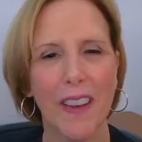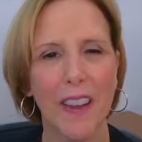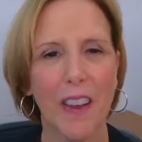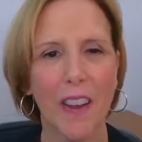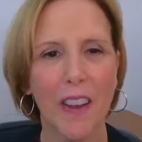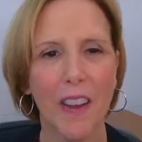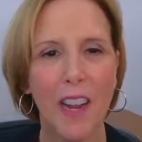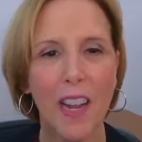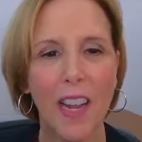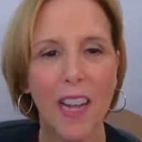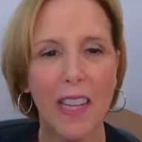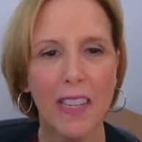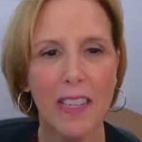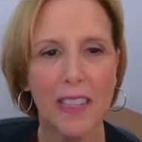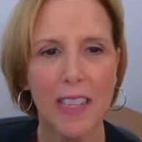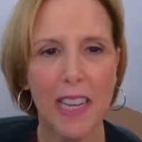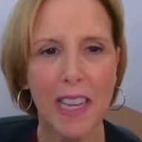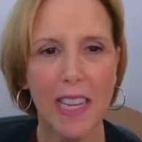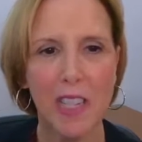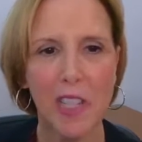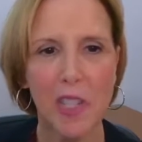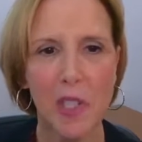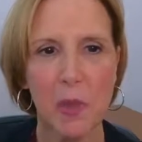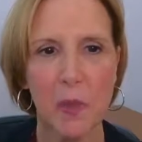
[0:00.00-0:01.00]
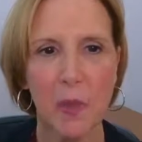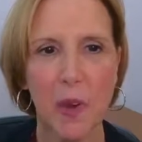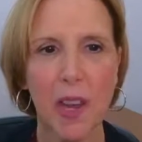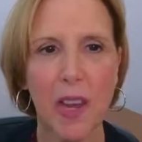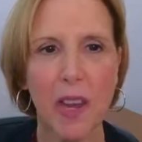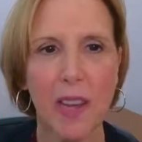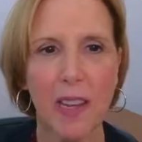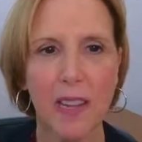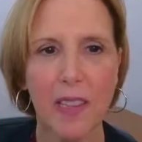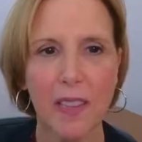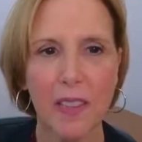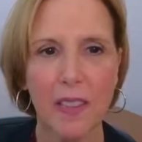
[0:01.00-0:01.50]
All right, next
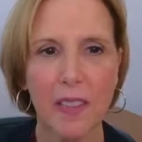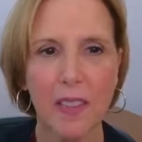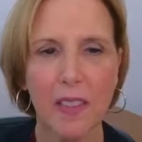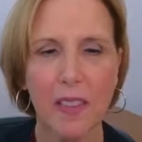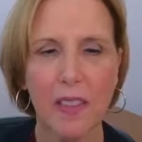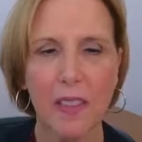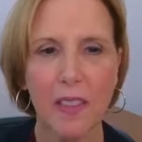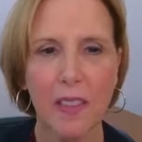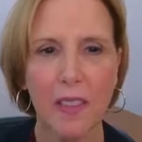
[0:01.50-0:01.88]
one.